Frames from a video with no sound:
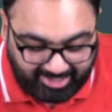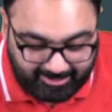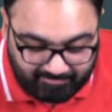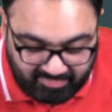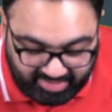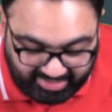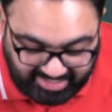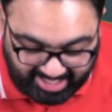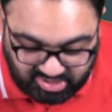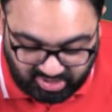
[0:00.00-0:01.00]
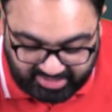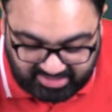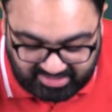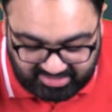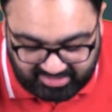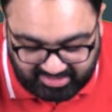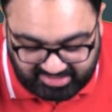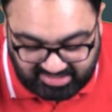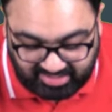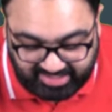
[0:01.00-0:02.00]
why it is actually
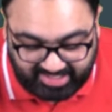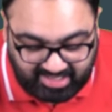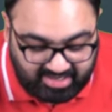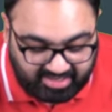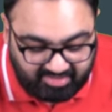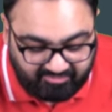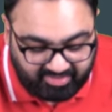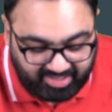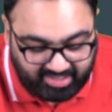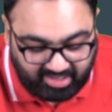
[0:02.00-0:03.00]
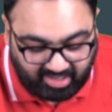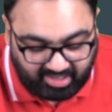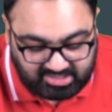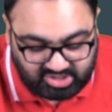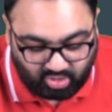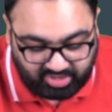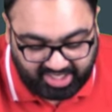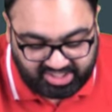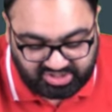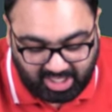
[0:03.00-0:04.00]
resulting in a drift in Earth's
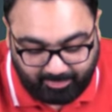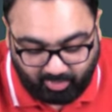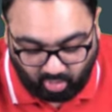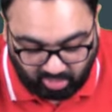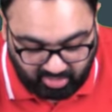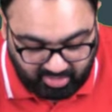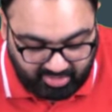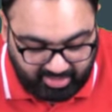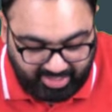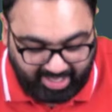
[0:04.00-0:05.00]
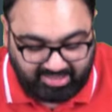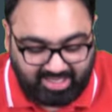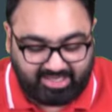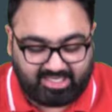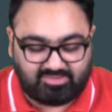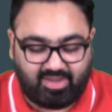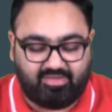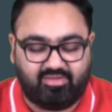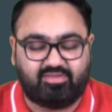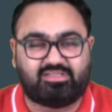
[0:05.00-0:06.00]
rotational pole. And that is
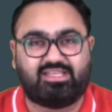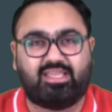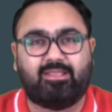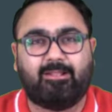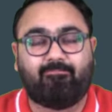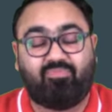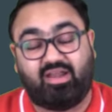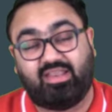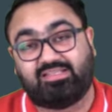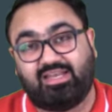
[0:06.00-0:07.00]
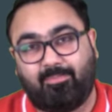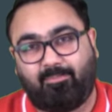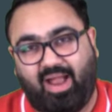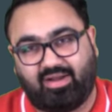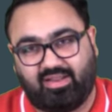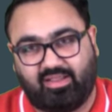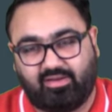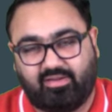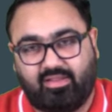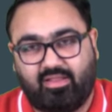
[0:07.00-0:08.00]
why we see that there is an impact
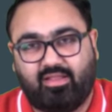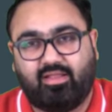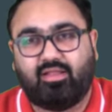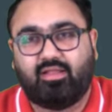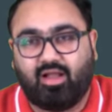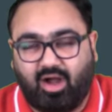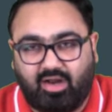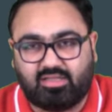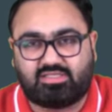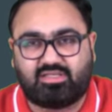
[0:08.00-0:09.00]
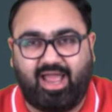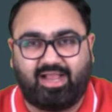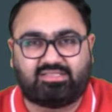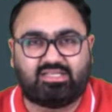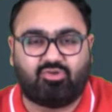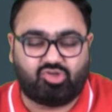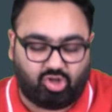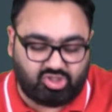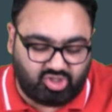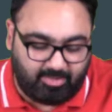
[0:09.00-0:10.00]
here. Earth's axis was
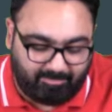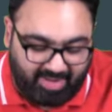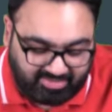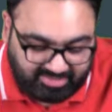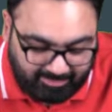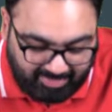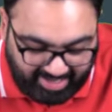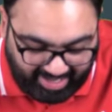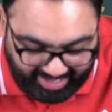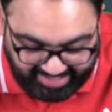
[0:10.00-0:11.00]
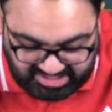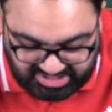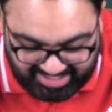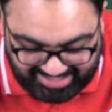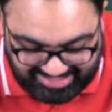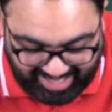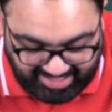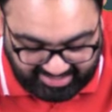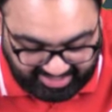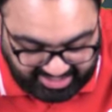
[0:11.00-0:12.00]
also impacted by ice sheets
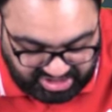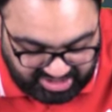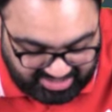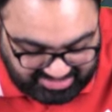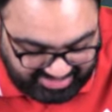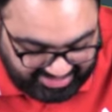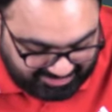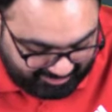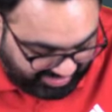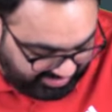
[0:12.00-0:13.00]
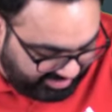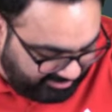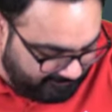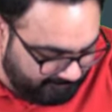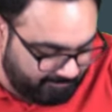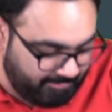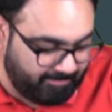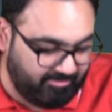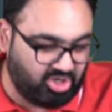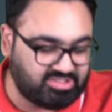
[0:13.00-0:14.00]
and glaciers. It's melting
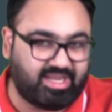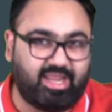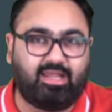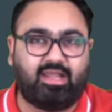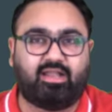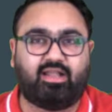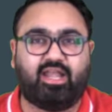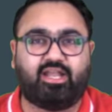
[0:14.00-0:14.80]
because again it